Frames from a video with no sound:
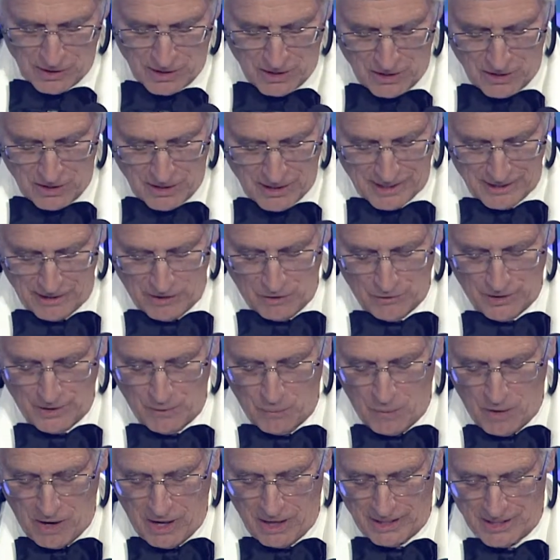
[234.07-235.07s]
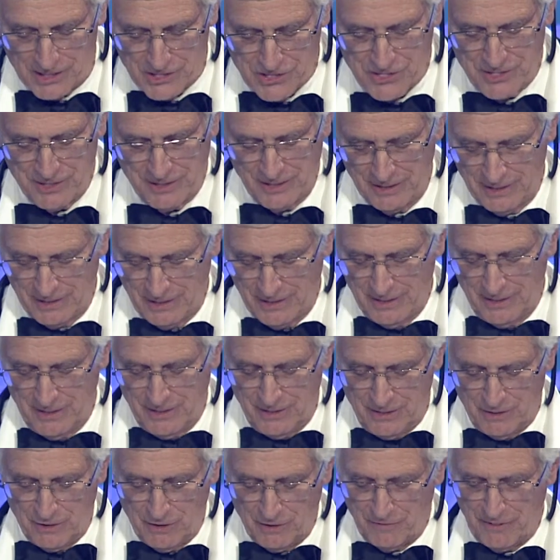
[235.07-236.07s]
Hall, and Lori Wallace
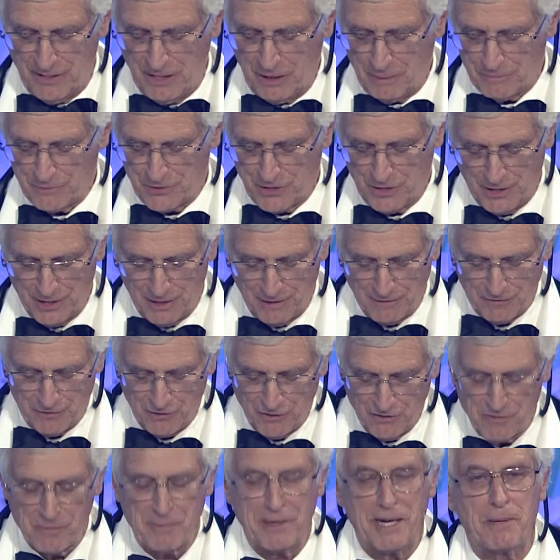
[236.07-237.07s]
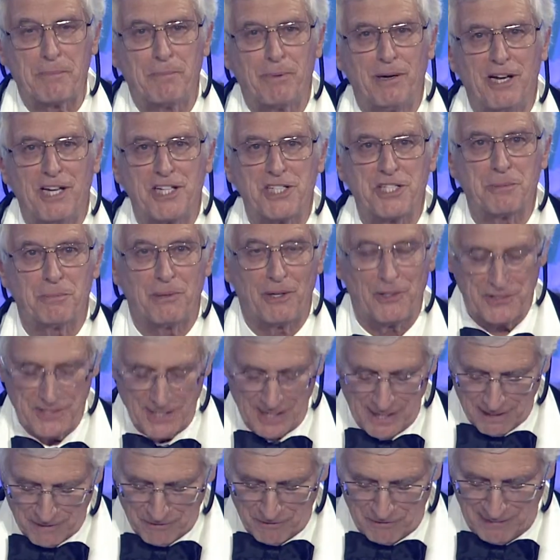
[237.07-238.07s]
who have helped turn a few of my possible
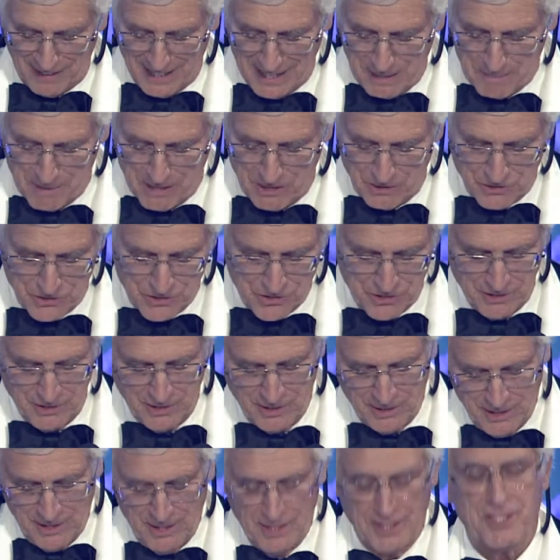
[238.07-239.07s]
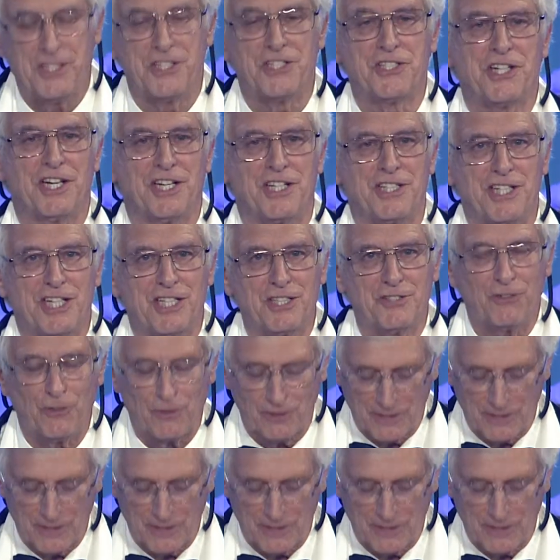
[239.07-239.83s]
tech flameouts to successful